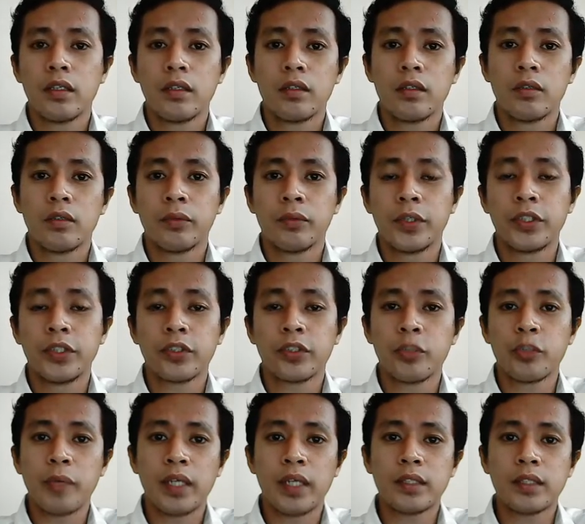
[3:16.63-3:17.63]
Word
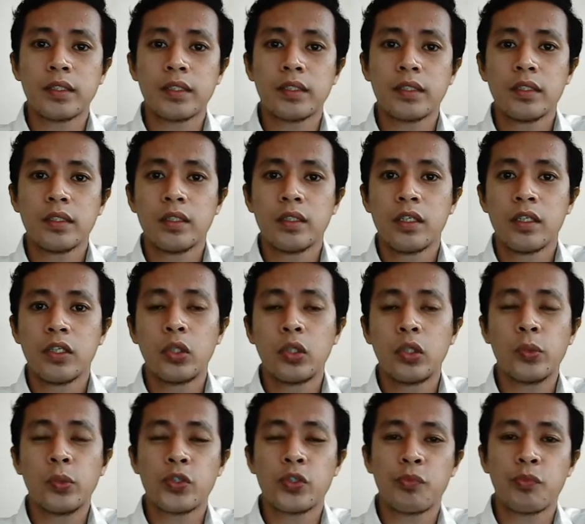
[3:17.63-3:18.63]
documents, do
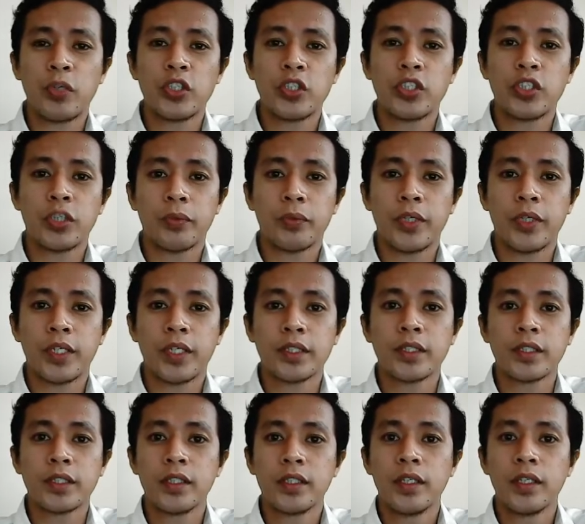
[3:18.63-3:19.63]
spreadsheet works,
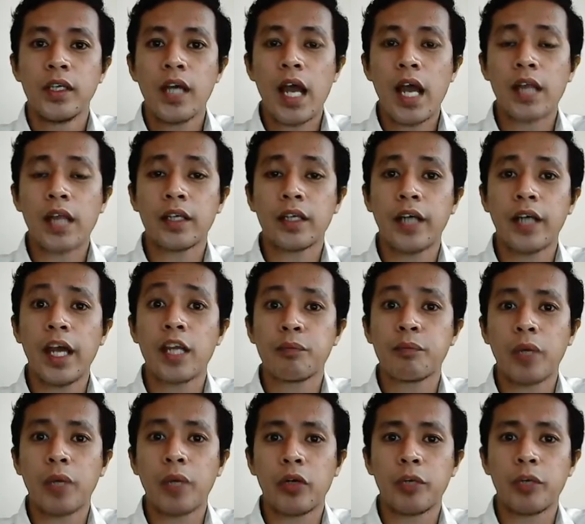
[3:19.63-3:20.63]
and create
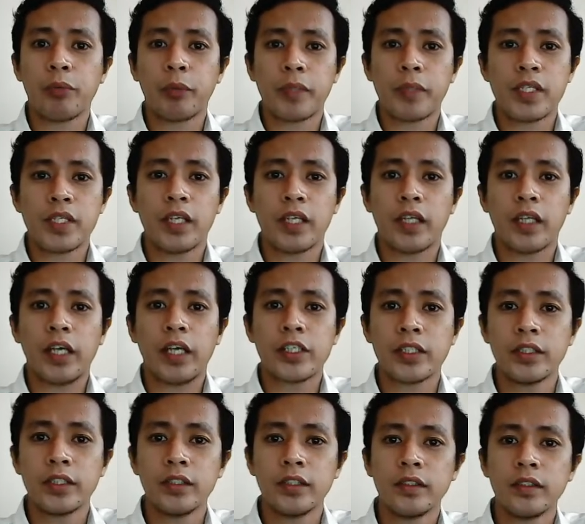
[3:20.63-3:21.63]
PowerPoint
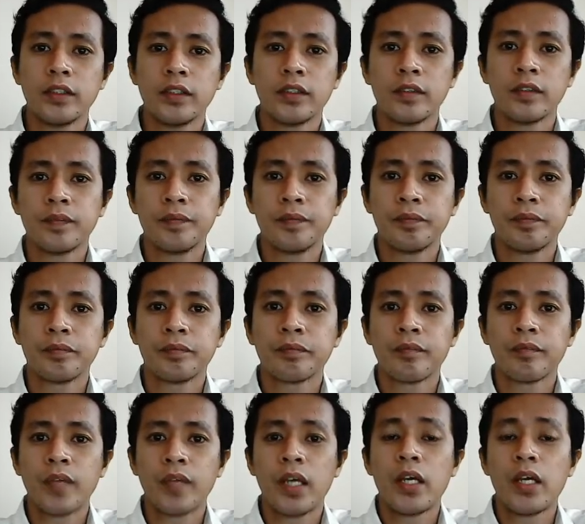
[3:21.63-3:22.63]
presentation?
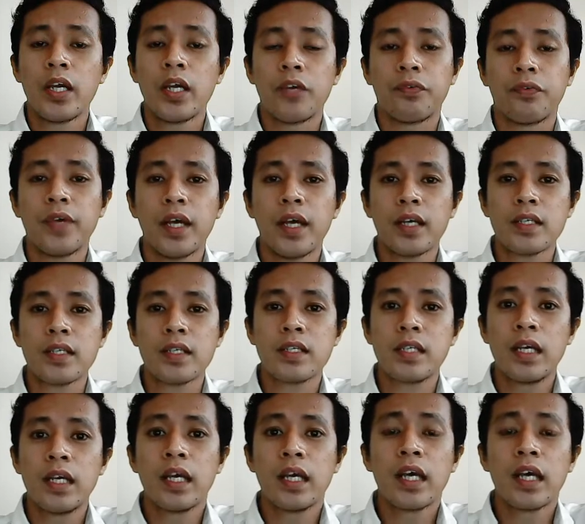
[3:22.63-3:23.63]
If yes,
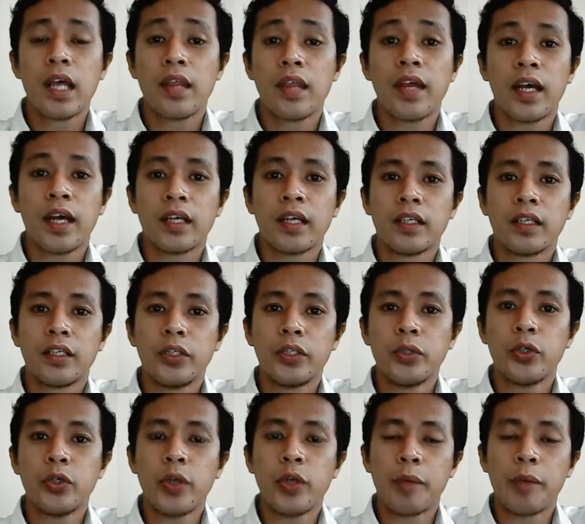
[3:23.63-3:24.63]
then you
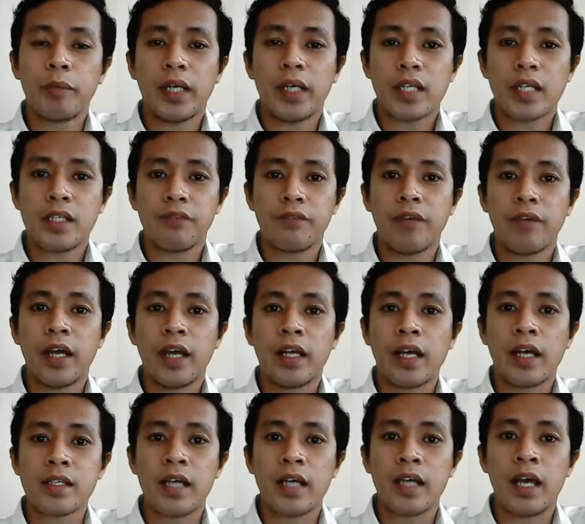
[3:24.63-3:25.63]
can be classified as
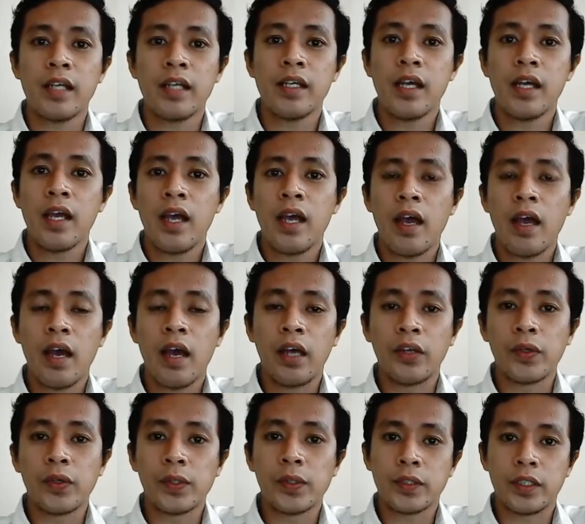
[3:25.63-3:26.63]
an end
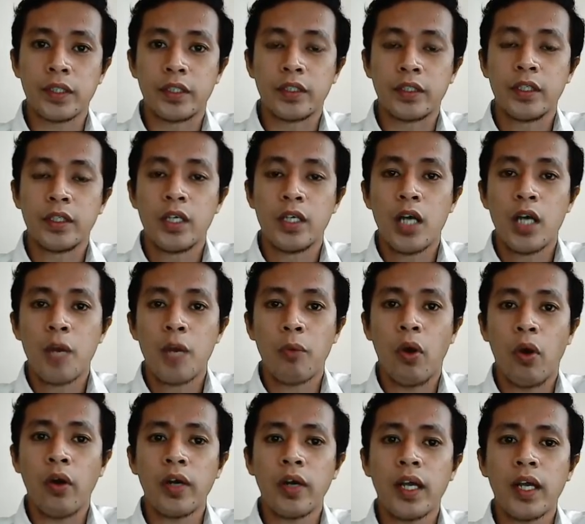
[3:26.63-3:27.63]
user. More or
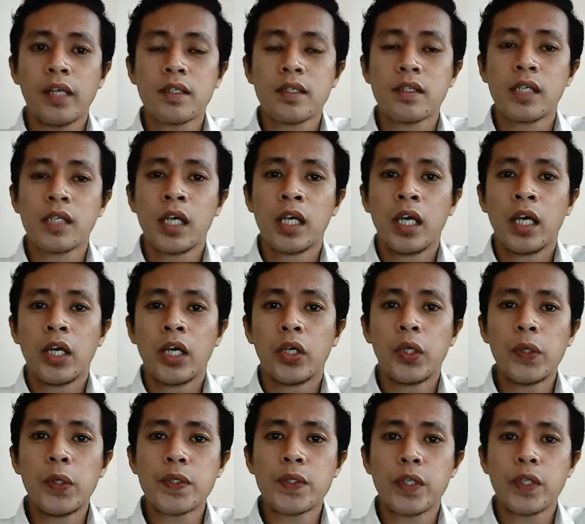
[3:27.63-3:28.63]
less, you use
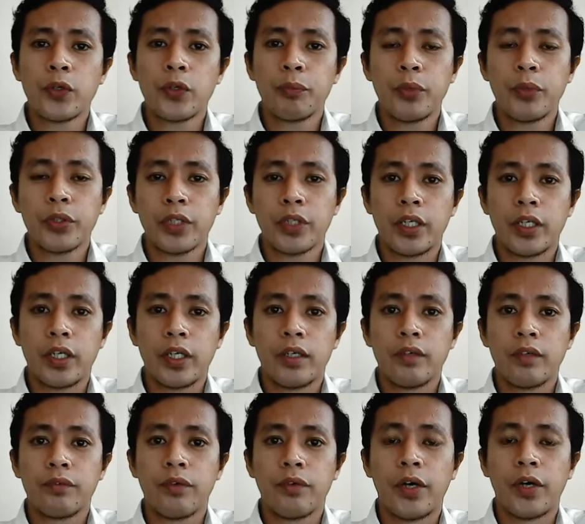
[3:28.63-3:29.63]
the computer
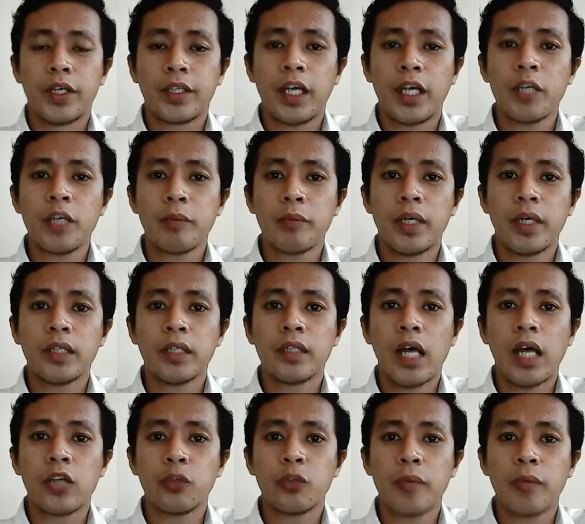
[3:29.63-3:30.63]
for entertainment and to
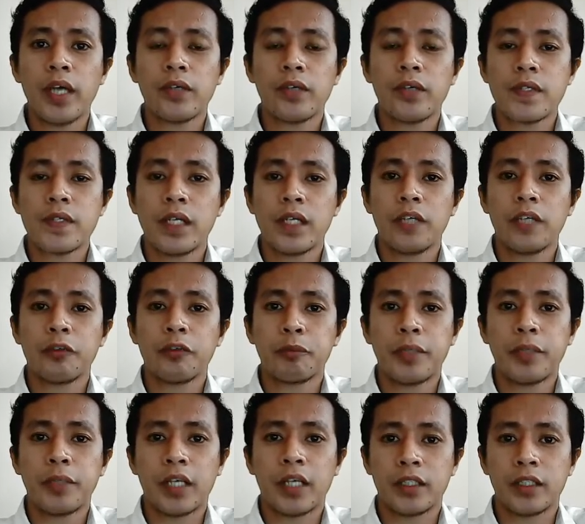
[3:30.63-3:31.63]
make yourself
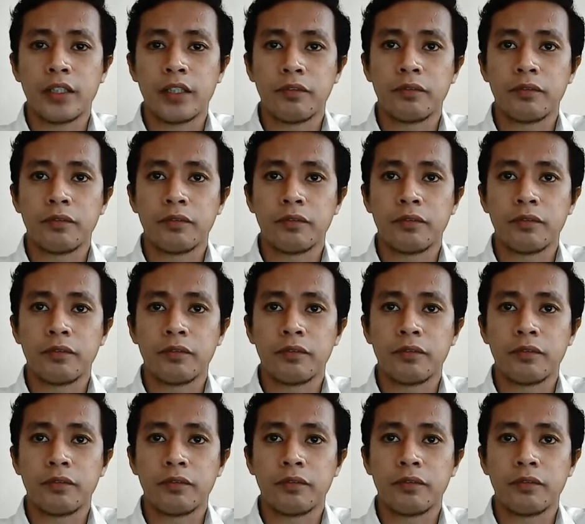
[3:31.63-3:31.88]
productive.